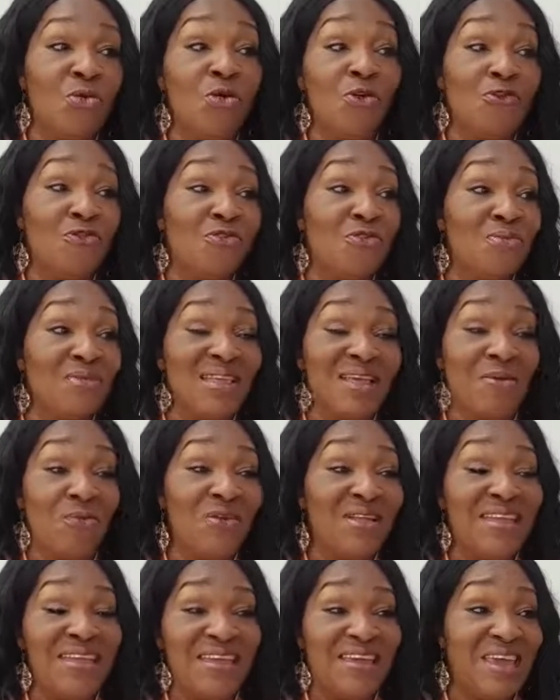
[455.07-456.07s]
Often that
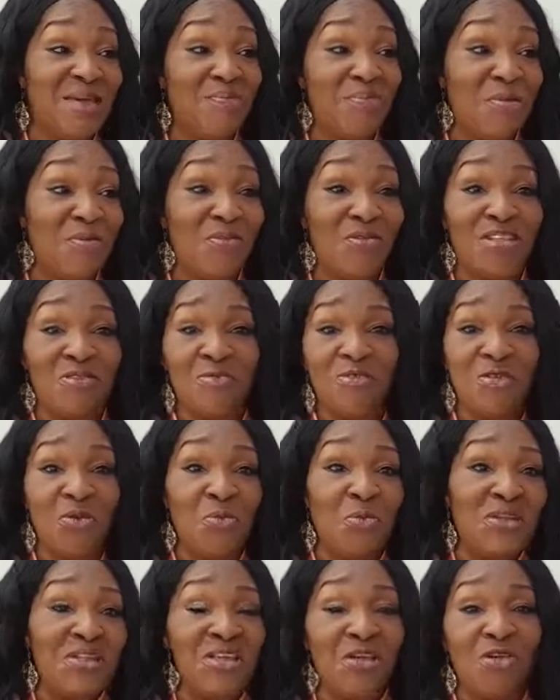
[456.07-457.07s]
when I hear people, especially
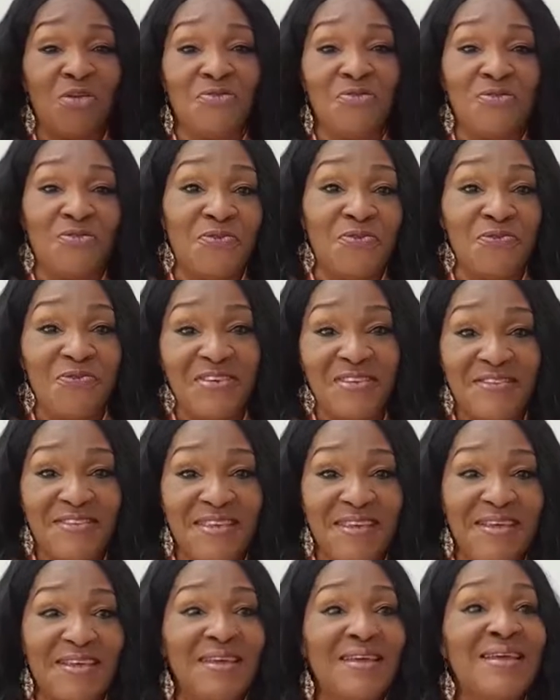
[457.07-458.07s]
when it comes to
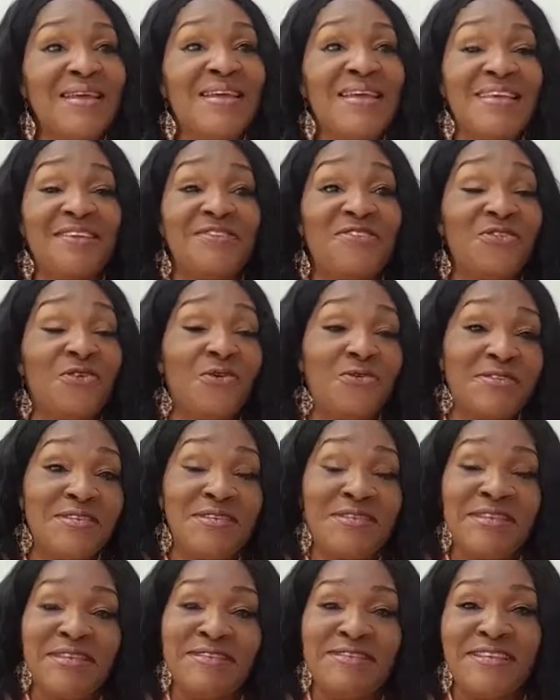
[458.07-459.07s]
visa,
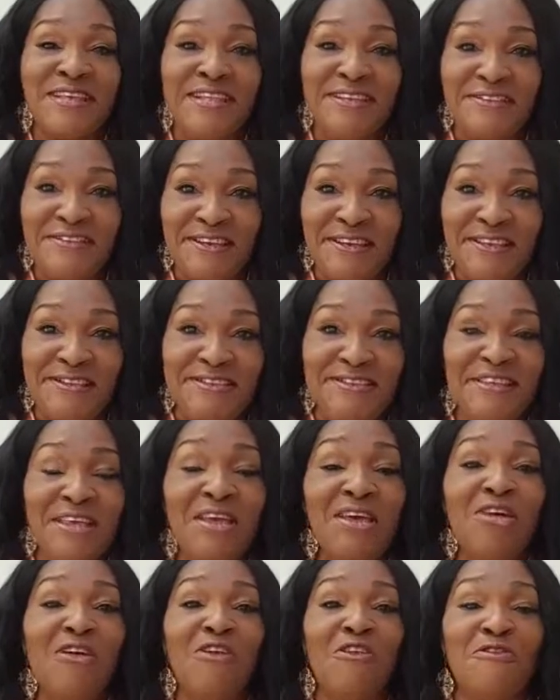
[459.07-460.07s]
insulting the intelligence
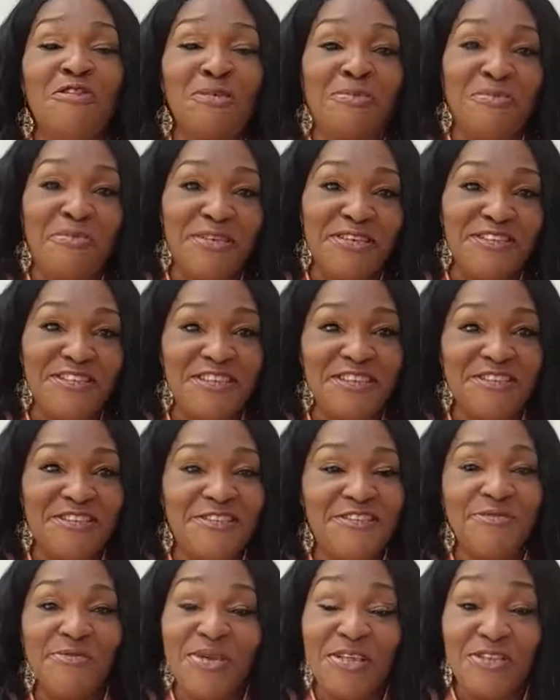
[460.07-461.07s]
of the
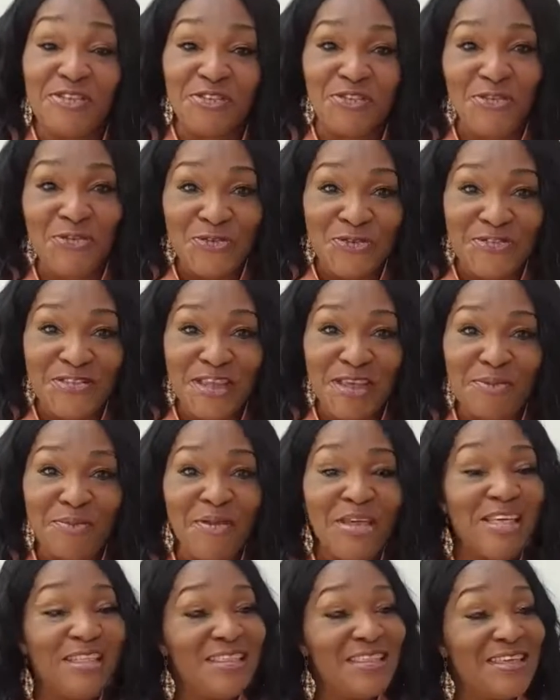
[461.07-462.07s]
British when it suits them,
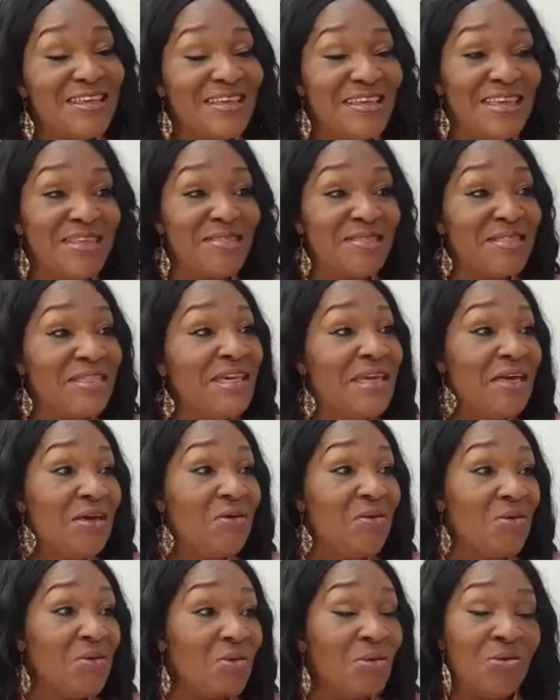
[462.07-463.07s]
thinking,
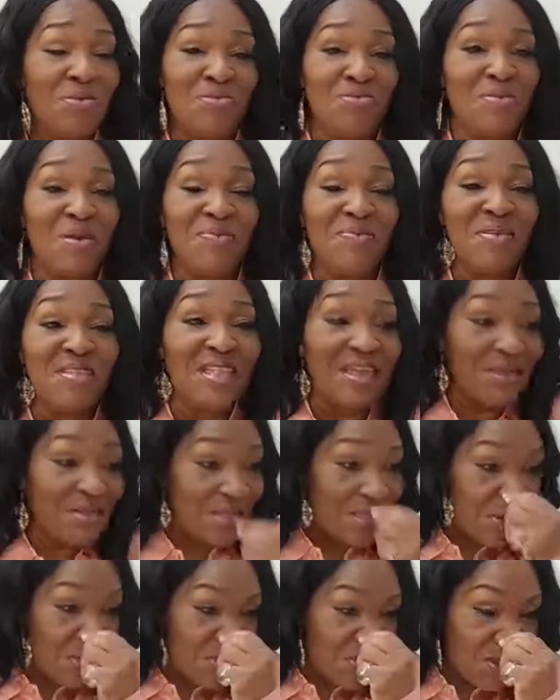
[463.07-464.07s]
oh, maybe
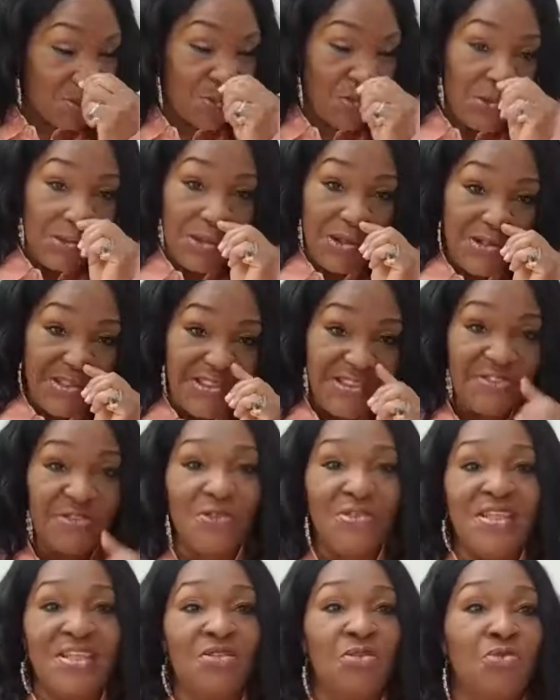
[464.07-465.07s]
they will notice,
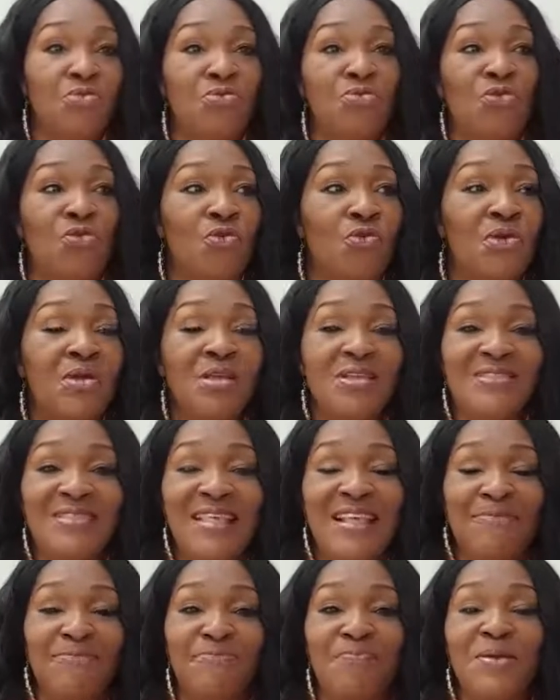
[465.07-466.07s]
or they don't know
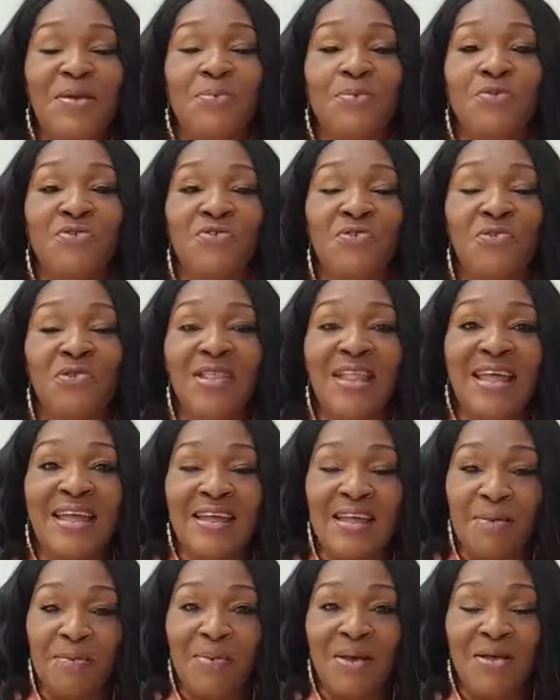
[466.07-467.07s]
that people do lie
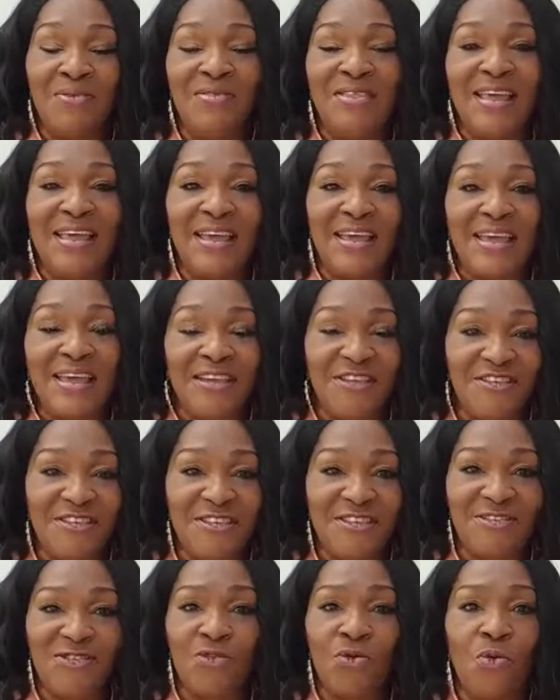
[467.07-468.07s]
about their
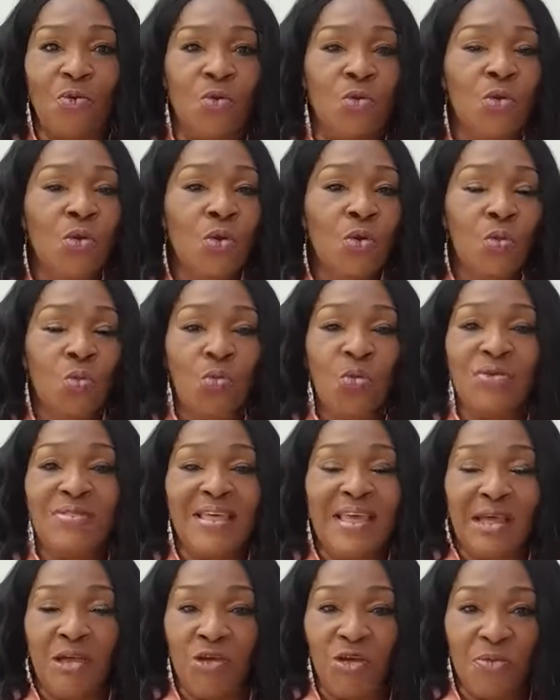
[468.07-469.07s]
ages or what
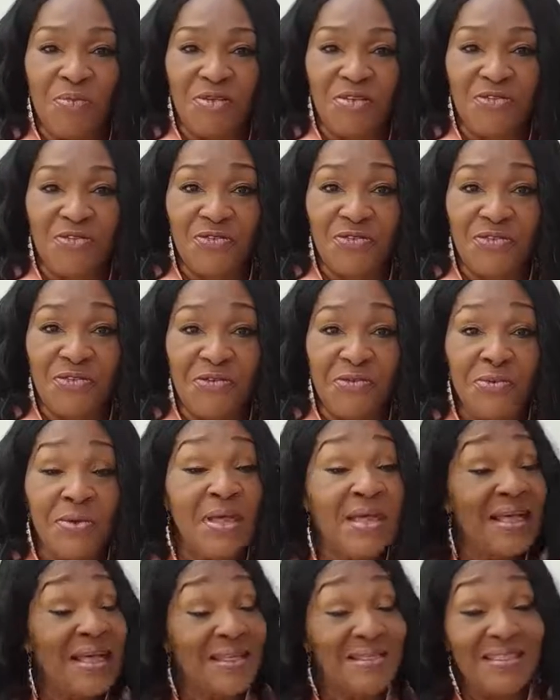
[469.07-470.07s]
they're coming to do.
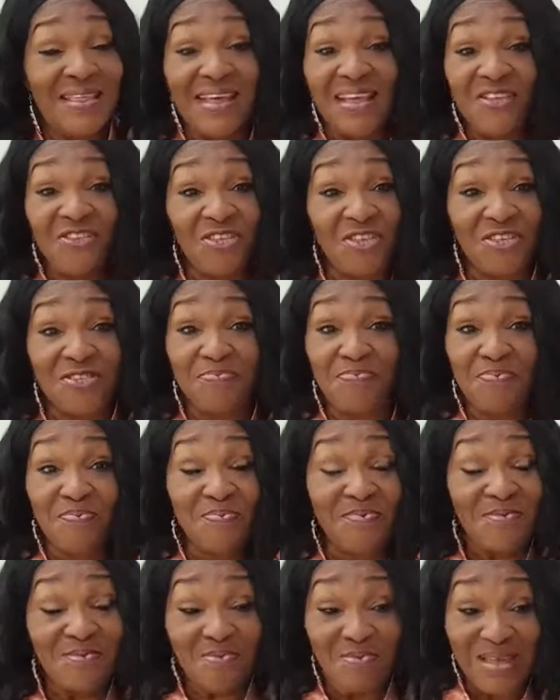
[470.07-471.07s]
And they're just
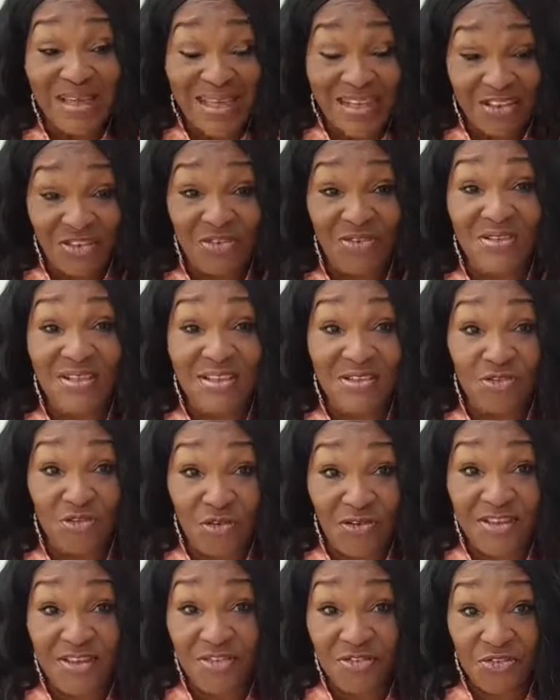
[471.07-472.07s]
actually
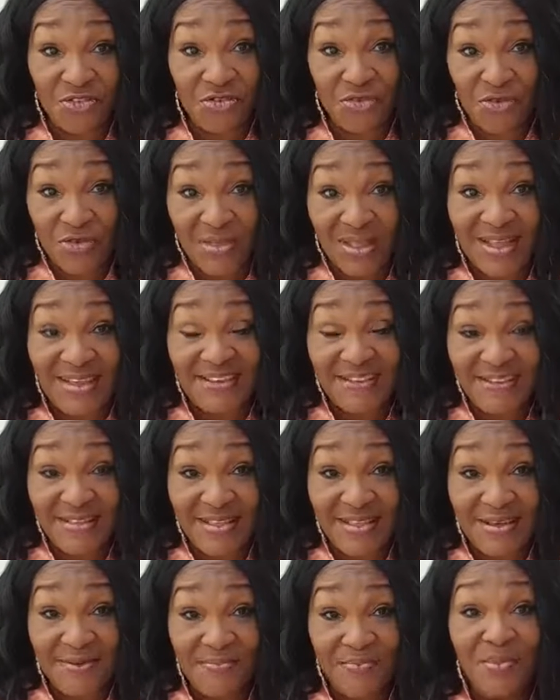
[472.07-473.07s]
talking to you
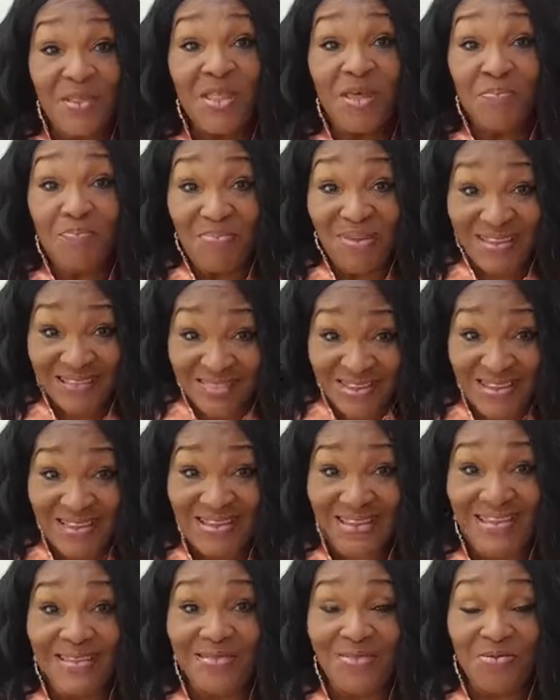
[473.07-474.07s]
nicely. They're
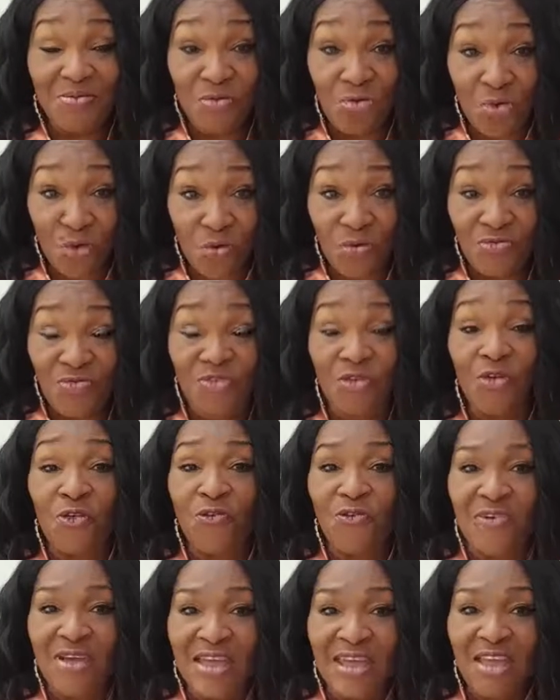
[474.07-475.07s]
taking note
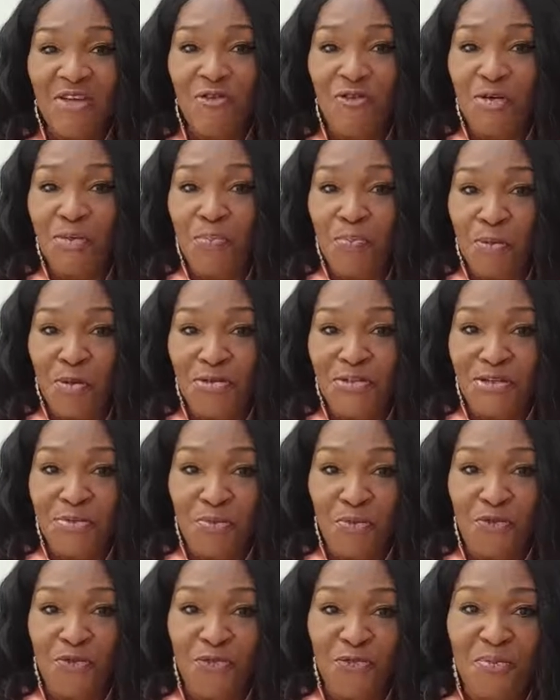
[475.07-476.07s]
of every body
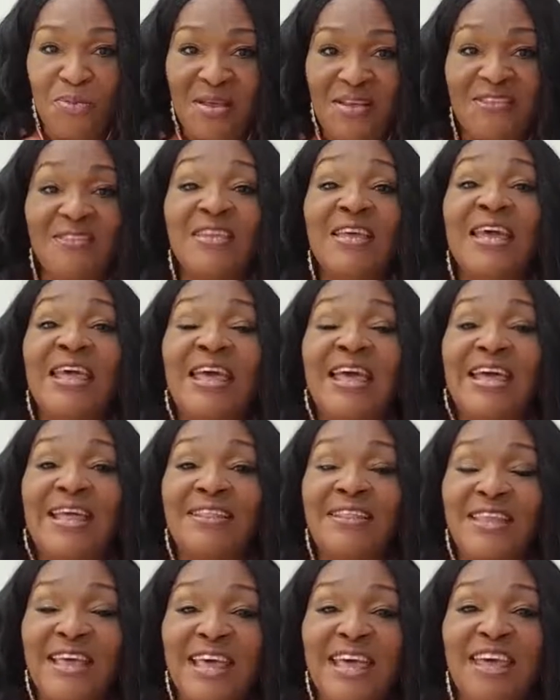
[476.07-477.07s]
movement
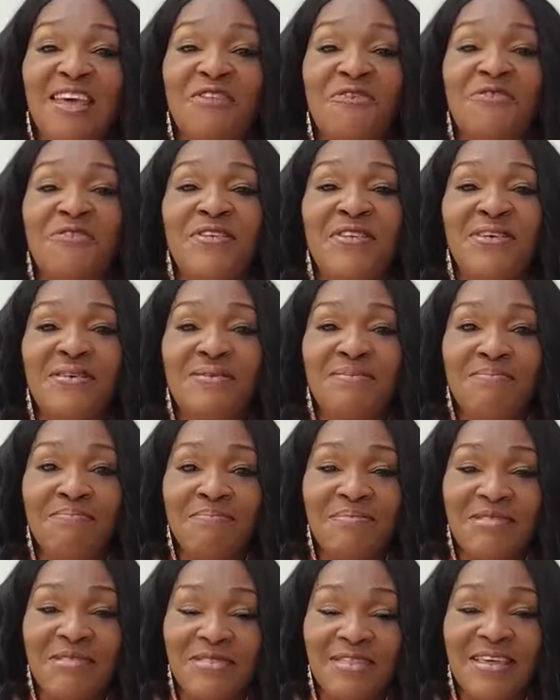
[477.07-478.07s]
and
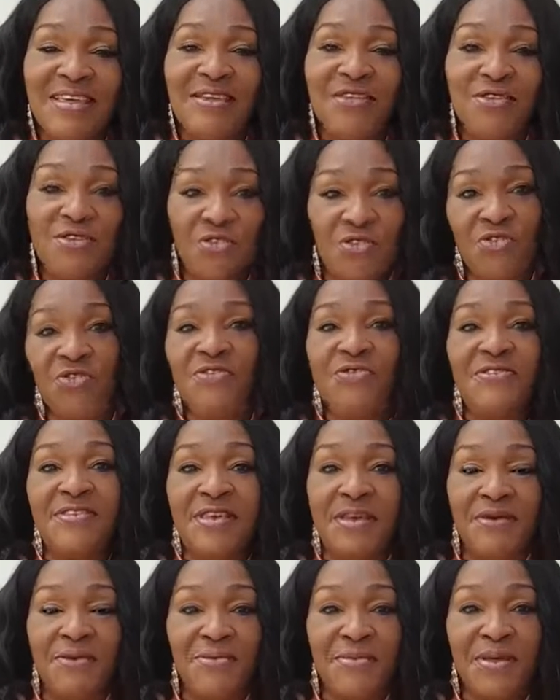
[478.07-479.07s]
everything you
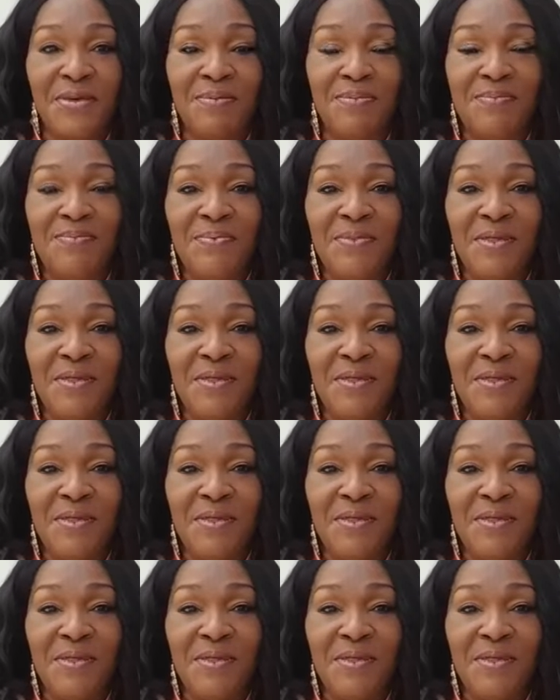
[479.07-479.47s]
tell them.